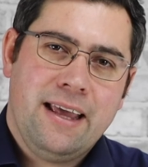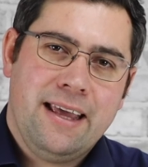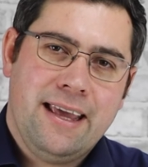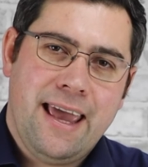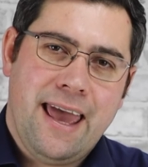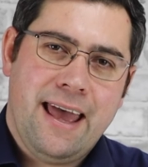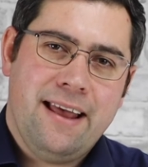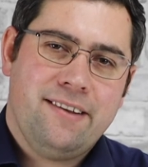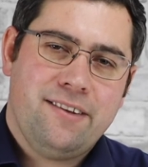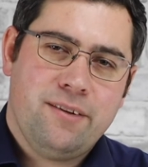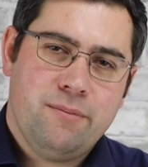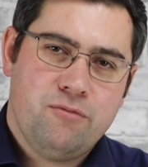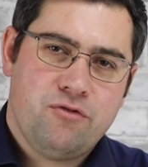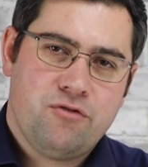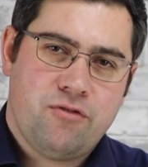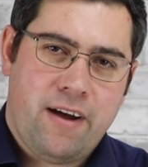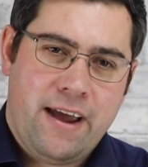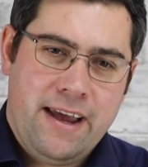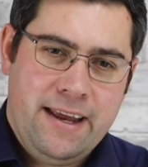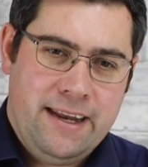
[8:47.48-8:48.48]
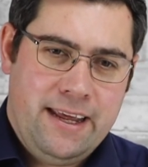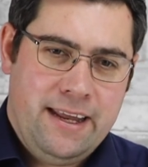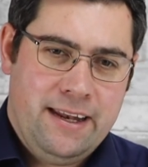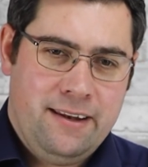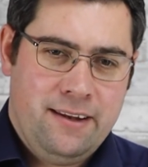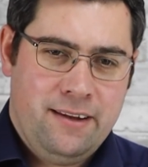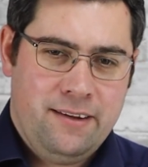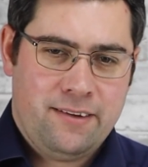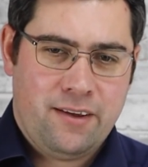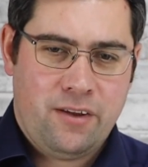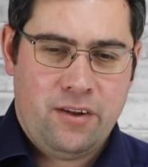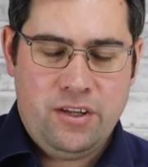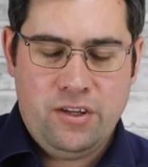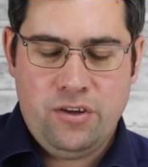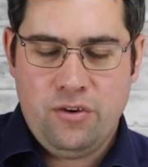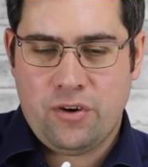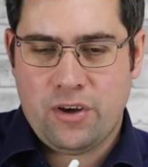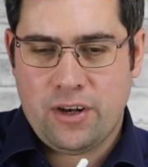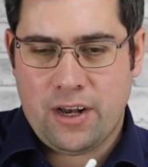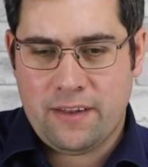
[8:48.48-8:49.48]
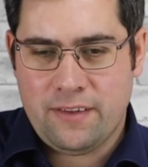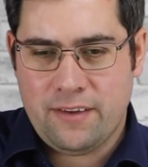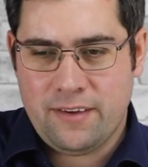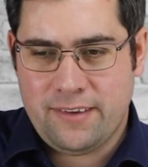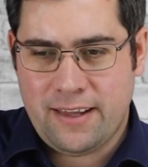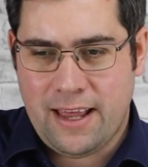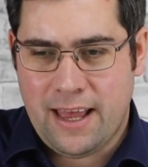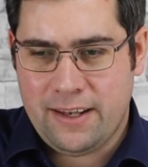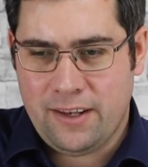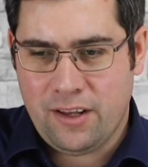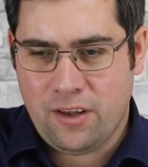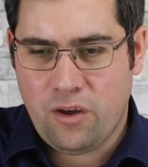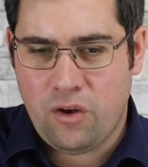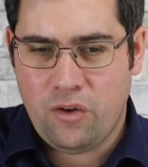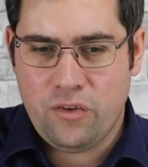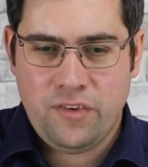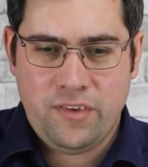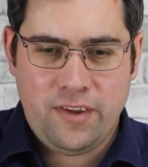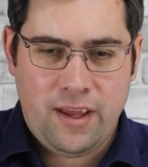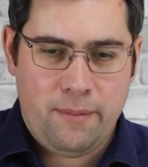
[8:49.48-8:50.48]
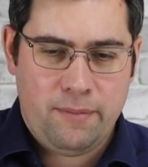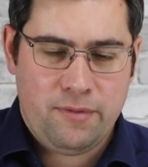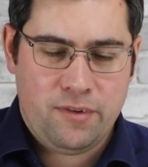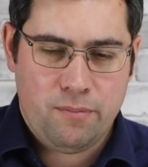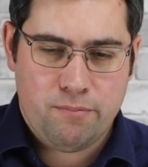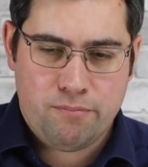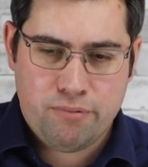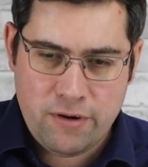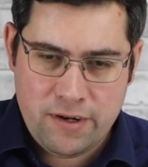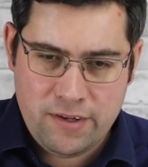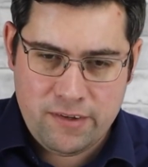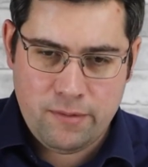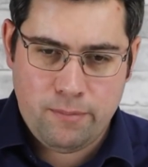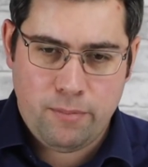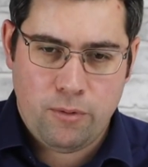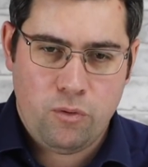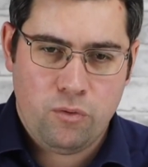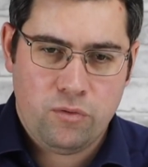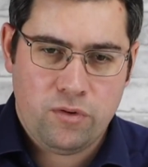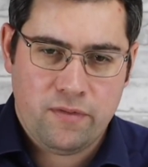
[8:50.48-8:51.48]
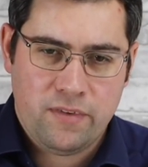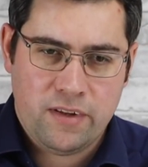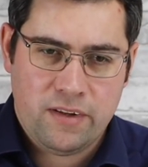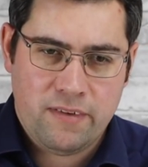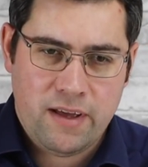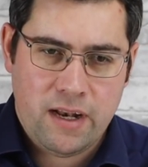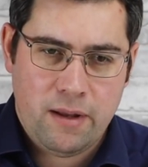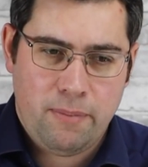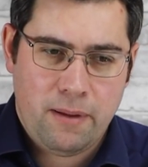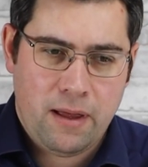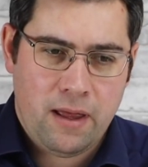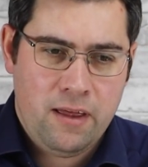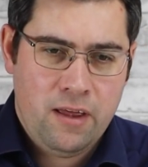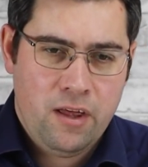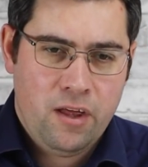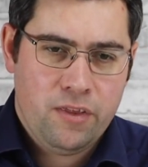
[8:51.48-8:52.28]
get some training so that you can understand the concepts, the principles of a developer,